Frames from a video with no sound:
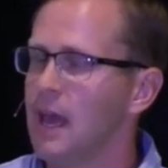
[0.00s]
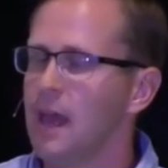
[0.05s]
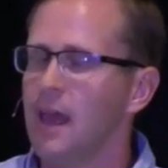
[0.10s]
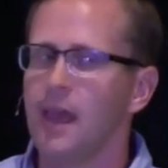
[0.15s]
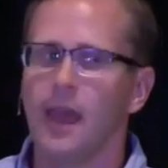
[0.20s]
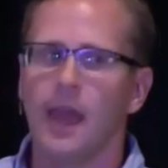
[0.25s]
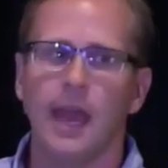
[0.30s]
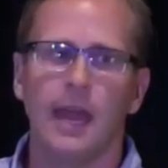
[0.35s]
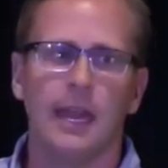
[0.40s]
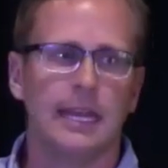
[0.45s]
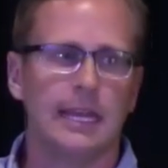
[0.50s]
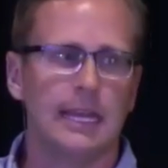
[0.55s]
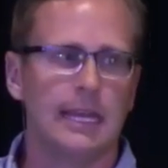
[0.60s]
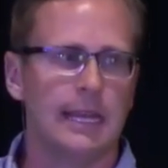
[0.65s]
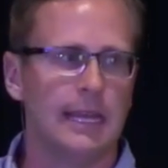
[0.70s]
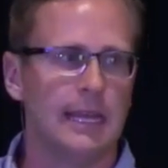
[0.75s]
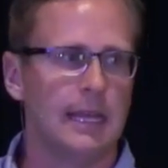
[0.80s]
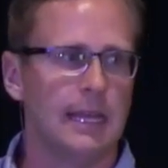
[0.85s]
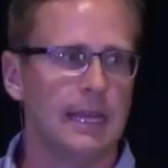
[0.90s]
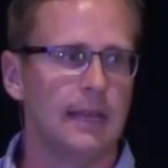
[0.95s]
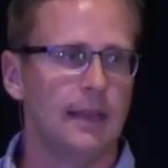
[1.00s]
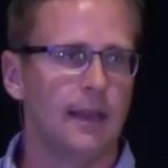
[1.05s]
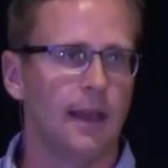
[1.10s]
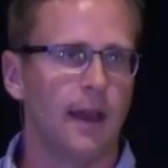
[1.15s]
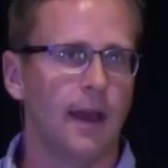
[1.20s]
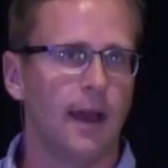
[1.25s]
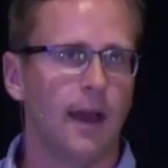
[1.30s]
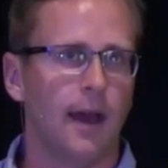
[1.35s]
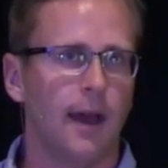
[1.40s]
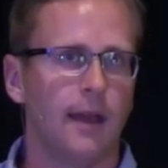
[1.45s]
And
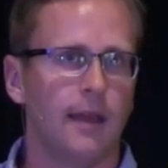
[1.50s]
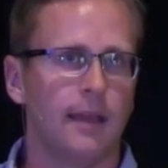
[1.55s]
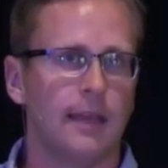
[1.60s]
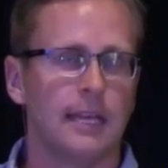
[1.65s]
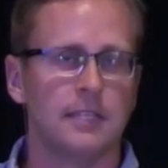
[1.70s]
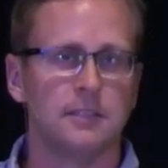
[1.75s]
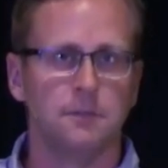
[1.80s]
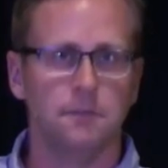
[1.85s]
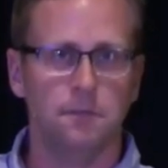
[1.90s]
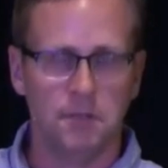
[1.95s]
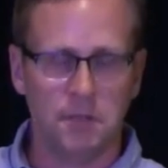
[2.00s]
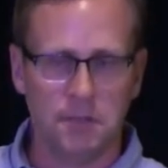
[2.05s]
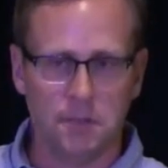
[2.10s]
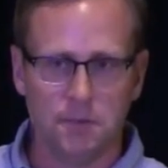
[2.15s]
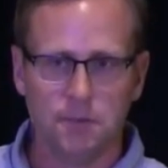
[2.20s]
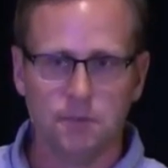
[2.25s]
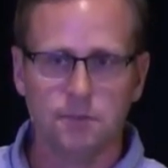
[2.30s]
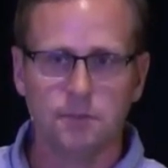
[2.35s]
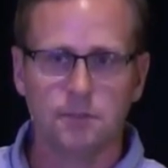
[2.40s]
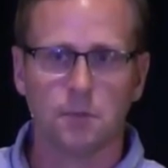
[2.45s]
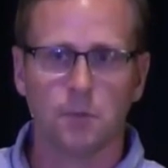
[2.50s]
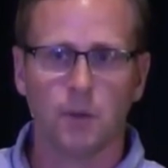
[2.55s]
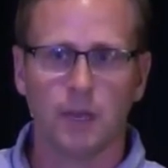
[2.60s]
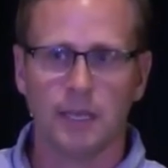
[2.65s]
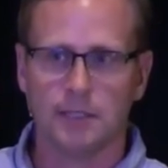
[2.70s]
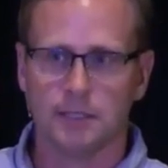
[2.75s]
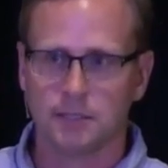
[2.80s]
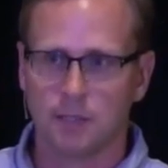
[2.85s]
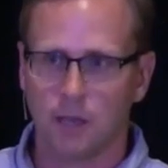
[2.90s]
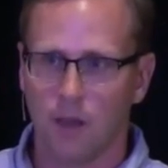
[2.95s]
his views, the way
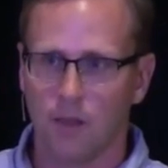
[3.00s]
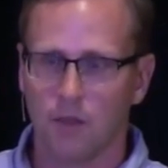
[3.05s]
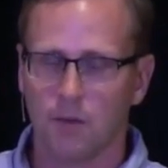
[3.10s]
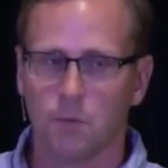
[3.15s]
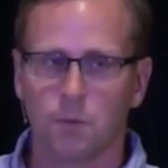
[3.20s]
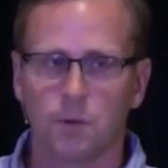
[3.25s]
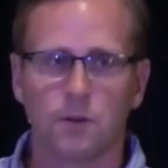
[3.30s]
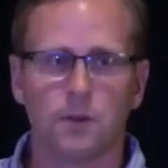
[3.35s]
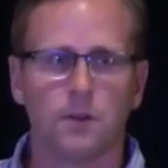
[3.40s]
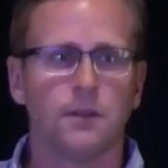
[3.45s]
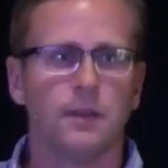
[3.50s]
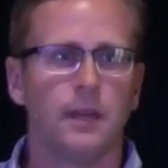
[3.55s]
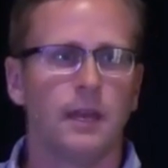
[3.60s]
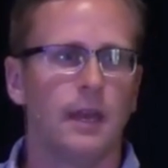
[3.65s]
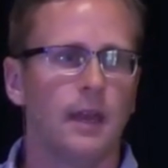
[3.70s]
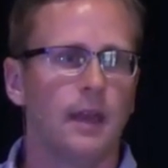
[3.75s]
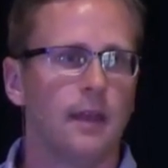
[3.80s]
he saw the world,